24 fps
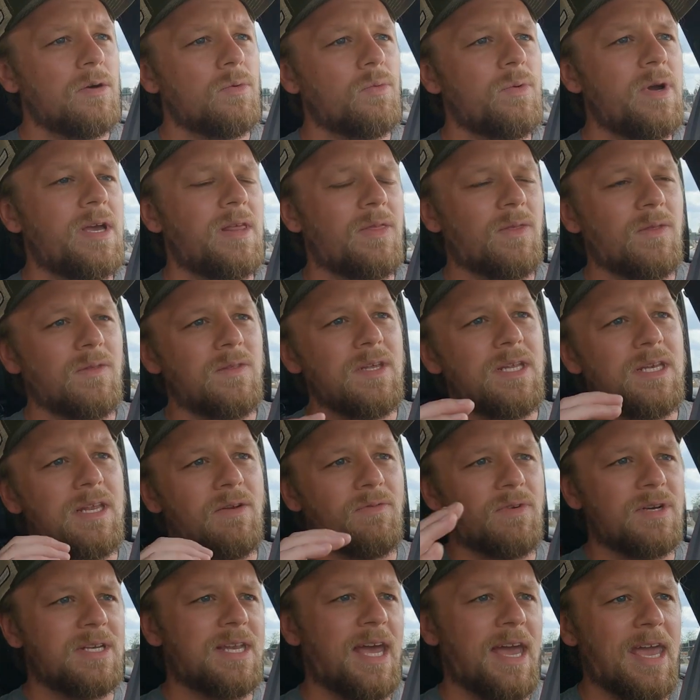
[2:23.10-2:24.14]
with the
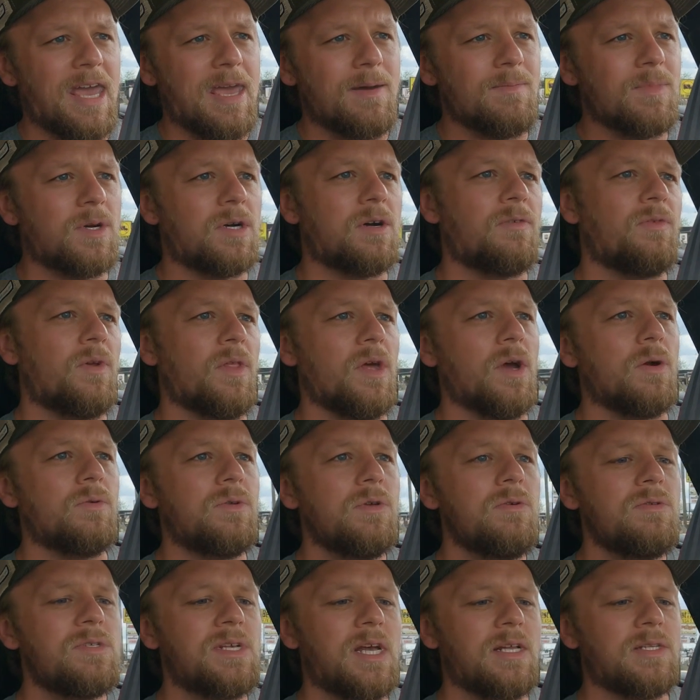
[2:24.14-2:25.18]
different diameter for the
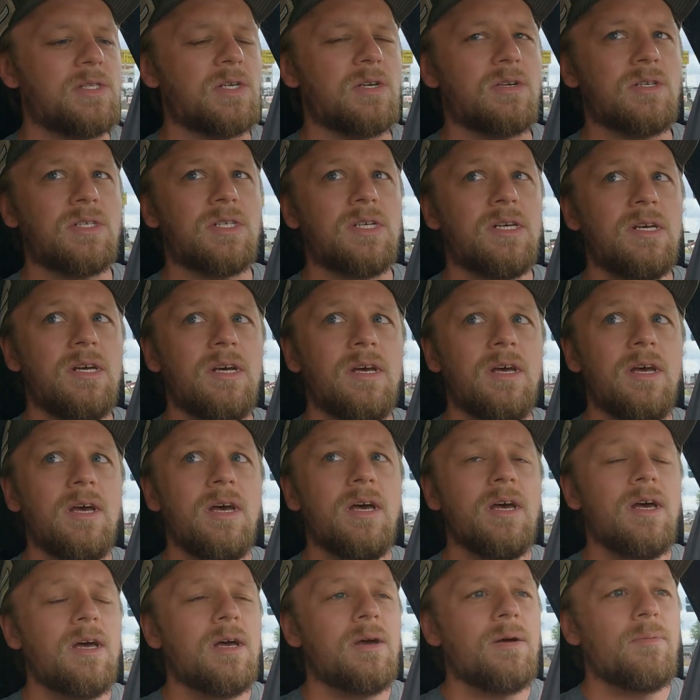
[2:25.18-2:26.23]
O2 sensors.
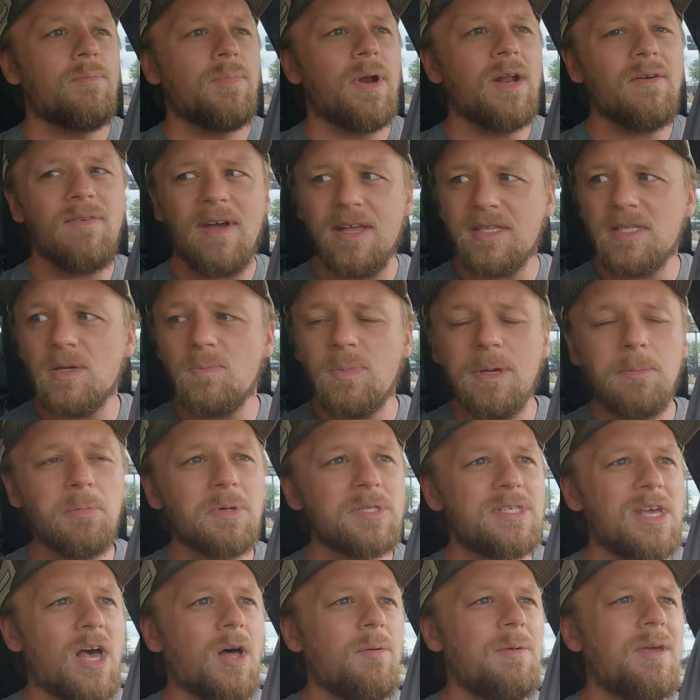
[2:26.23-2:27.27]
But I've had some people
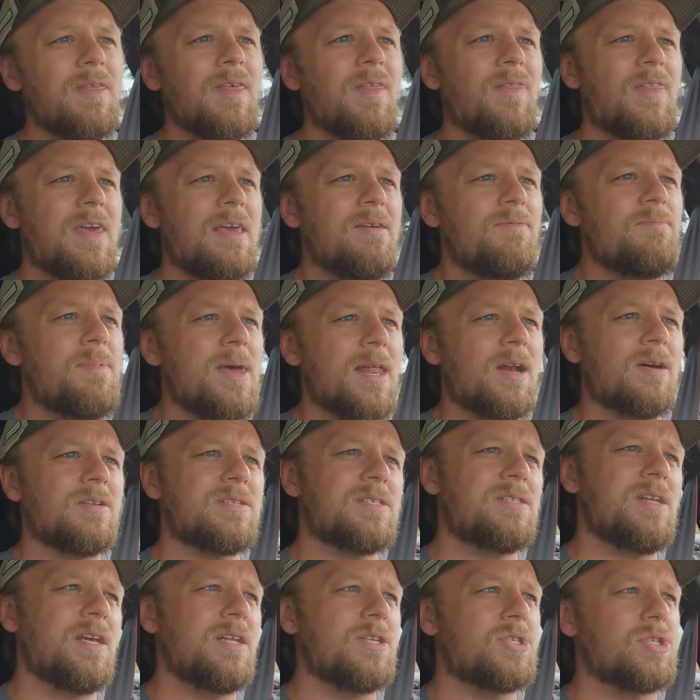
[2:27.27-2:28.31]
tell me that they've been on
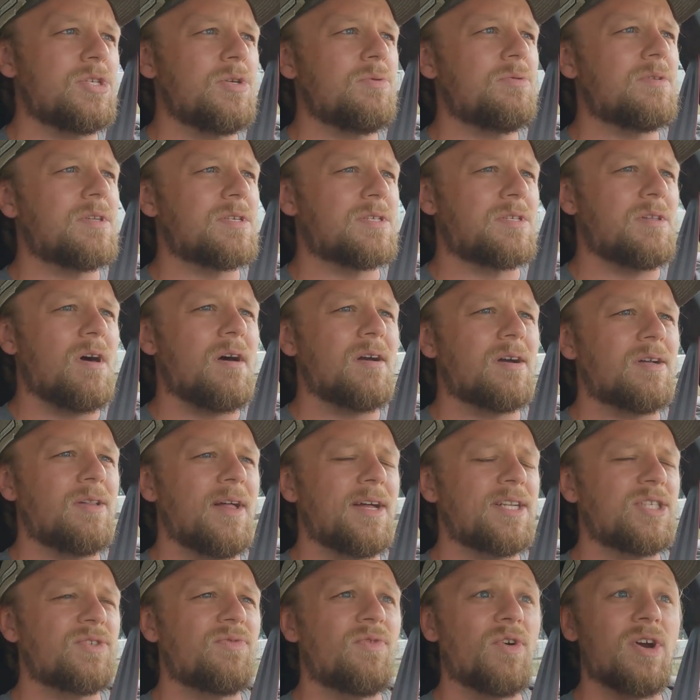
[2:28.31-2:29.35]
stage 2 with a stock
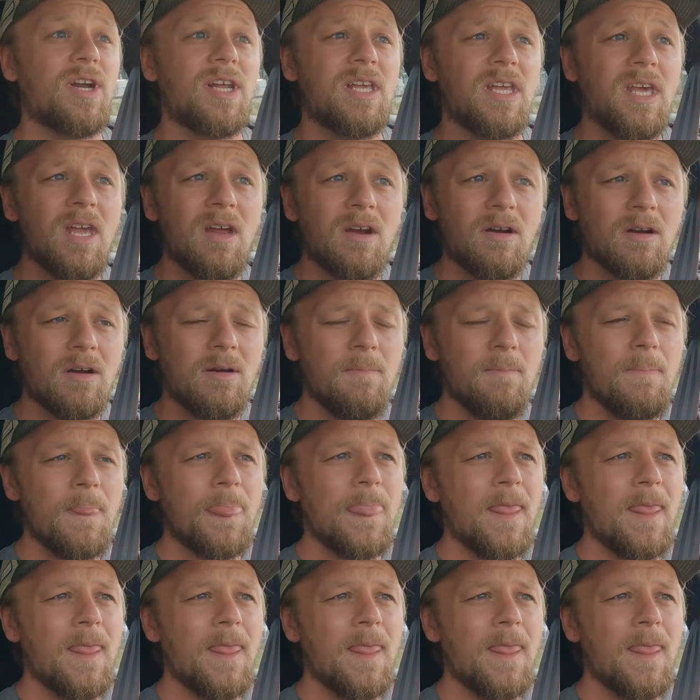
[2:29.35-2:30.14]
clutch for a year.